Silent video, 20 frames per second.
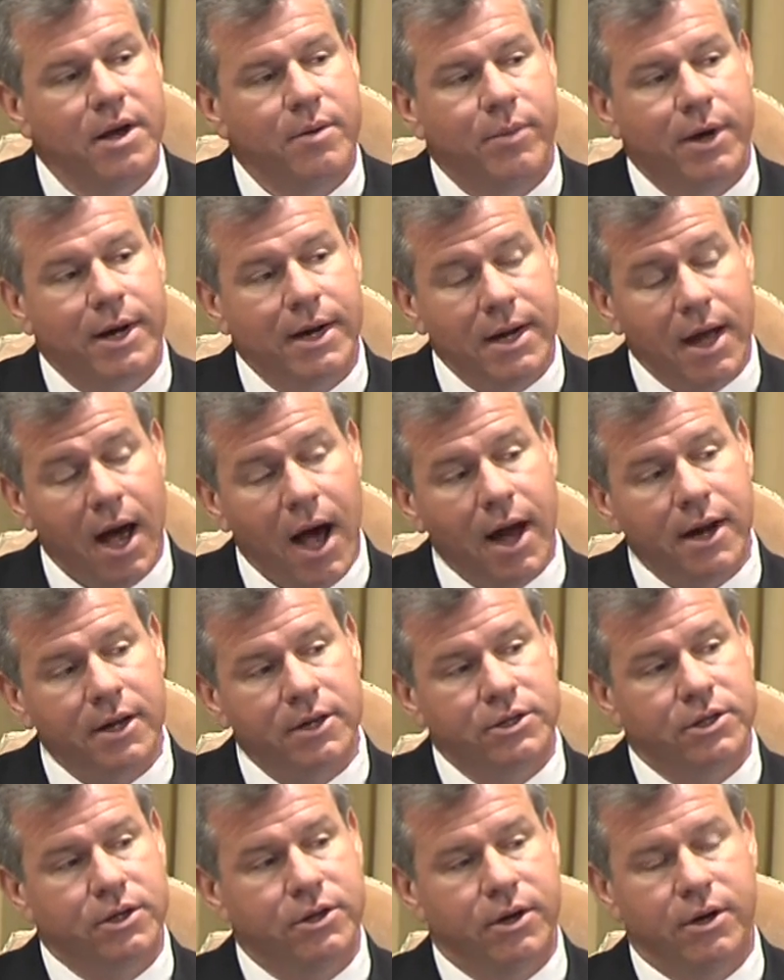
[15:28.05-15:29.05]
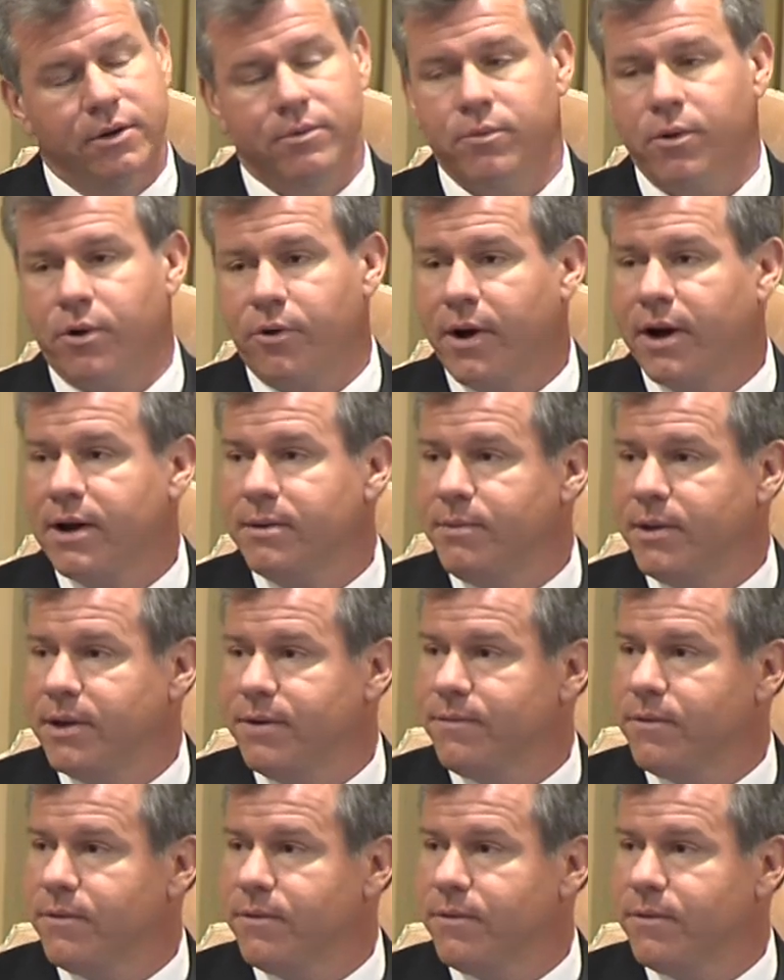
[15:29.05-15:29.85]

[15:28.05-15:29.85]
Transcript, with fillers: but not as good, regrettably,